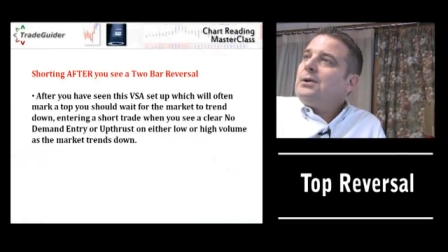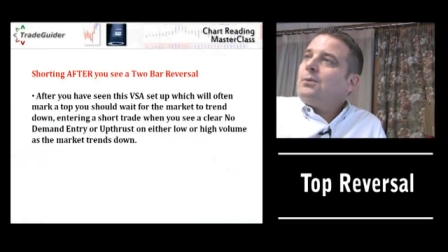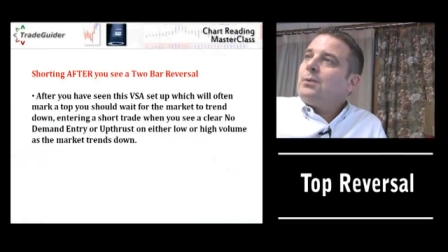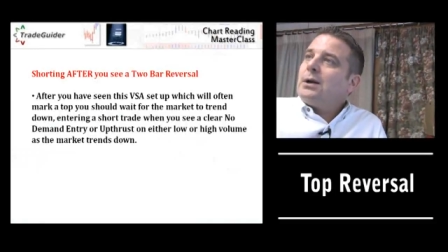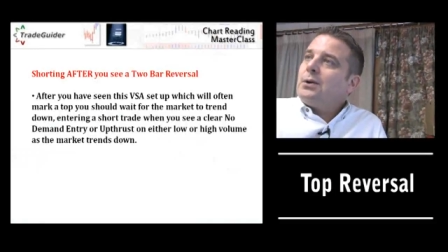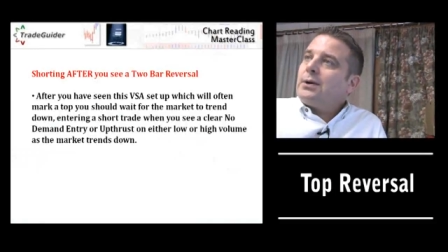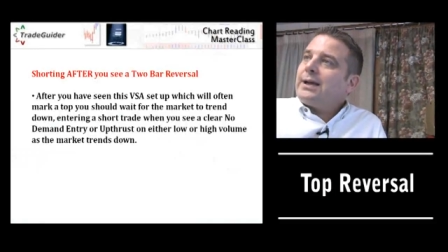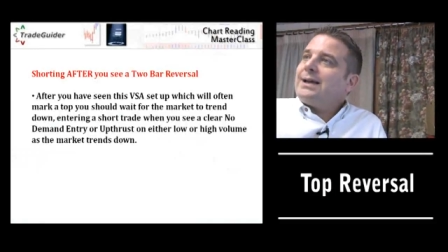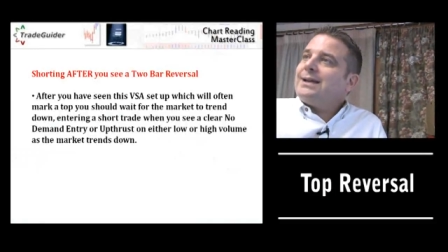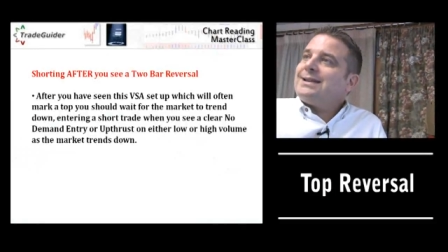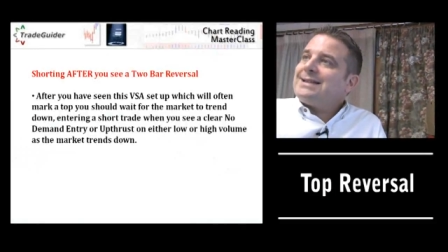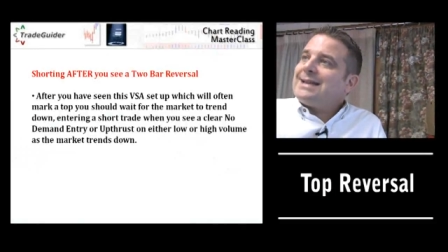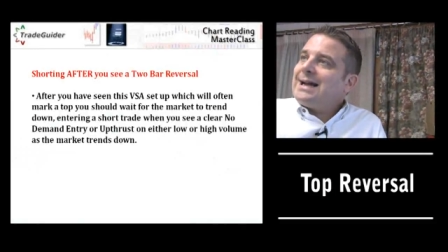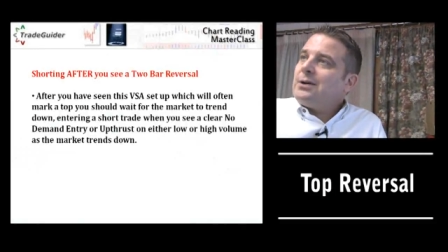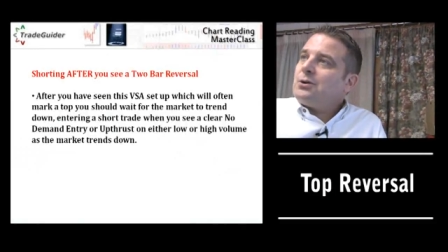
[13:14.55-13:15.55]
We're looking at
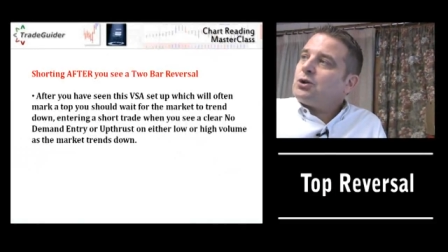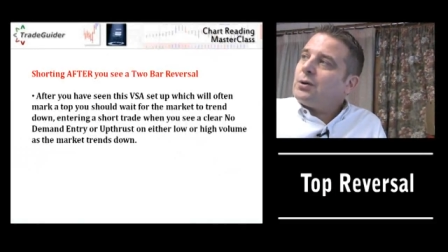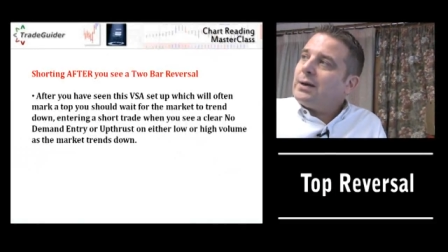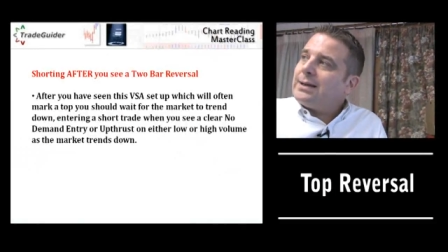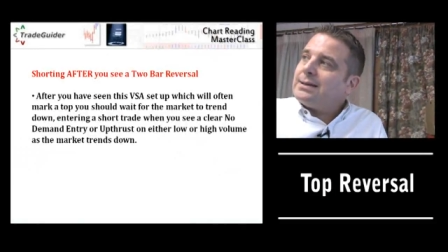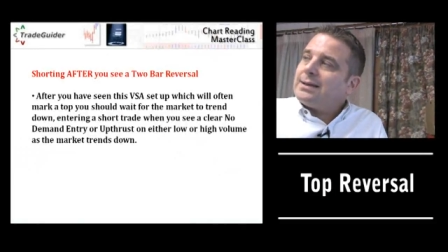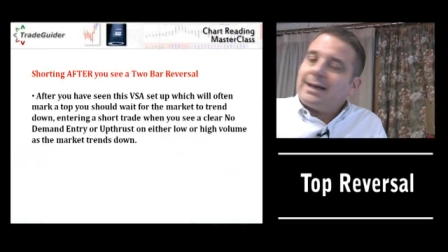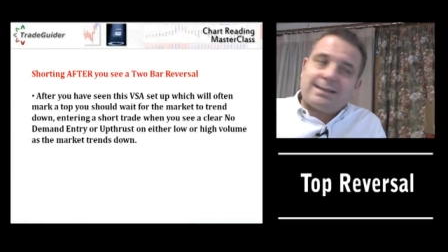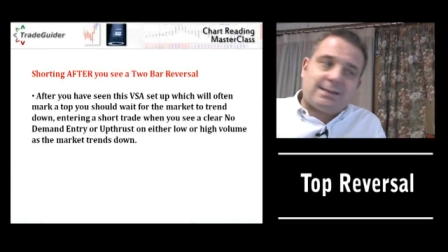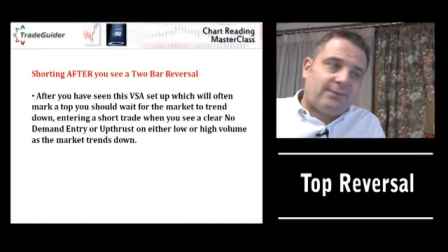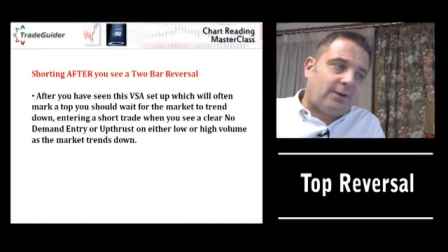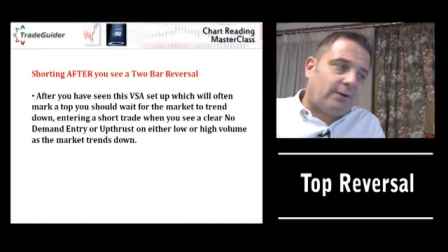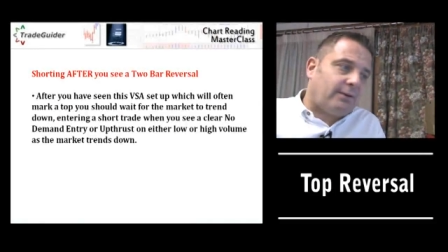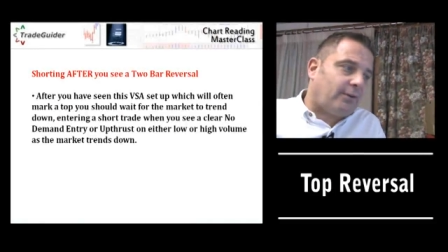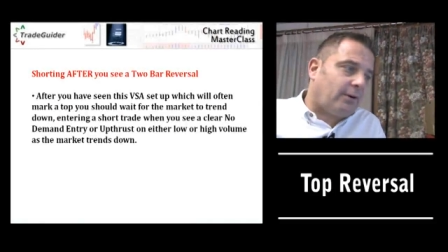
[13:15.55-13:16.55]
the downtrend. That's
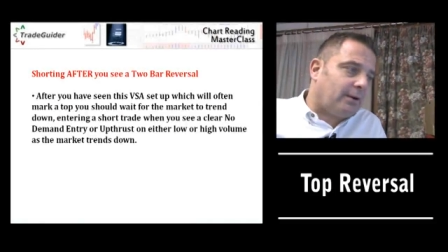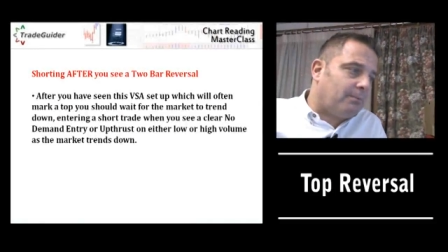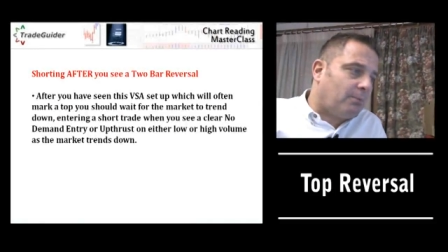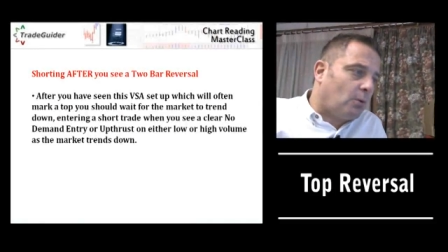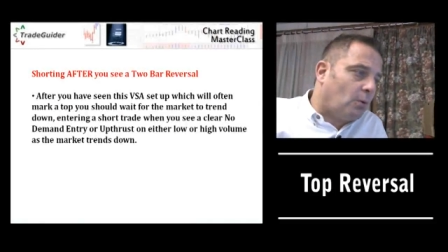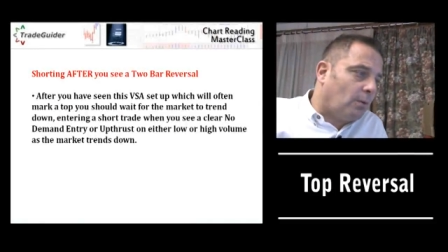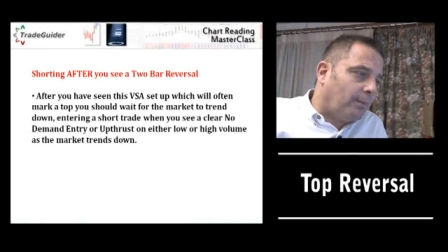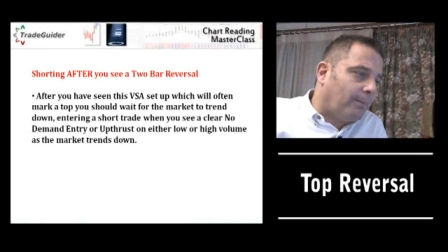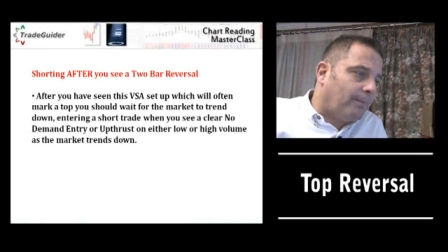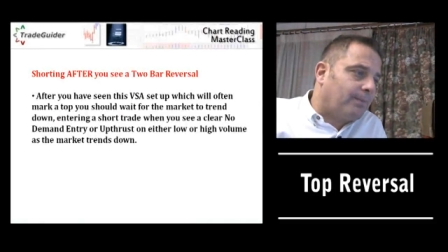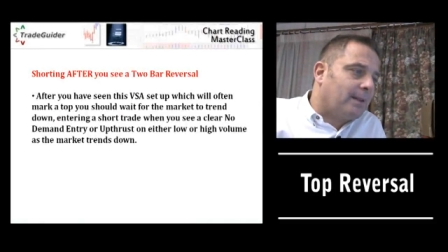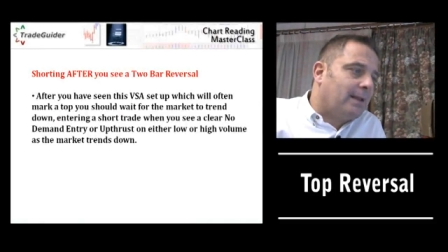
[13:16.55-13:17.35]
very, very important.